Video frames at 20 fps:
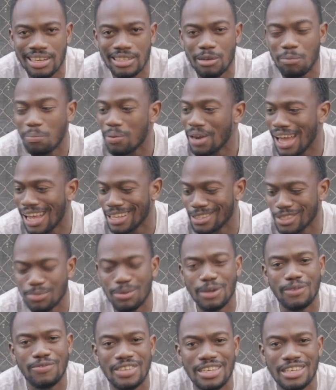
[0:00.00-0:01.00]
to plant
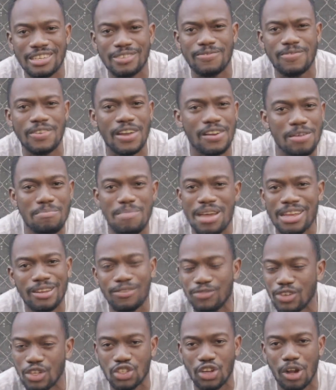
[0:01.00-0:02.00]
some of these very
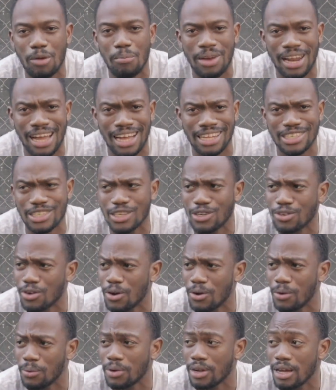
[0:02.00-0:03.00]
beneficial plants
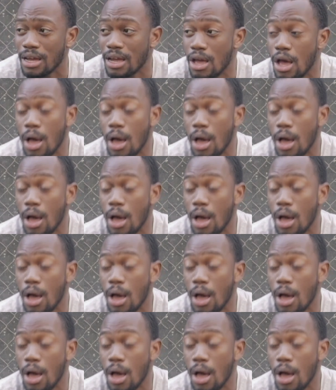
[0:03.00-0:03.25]
around.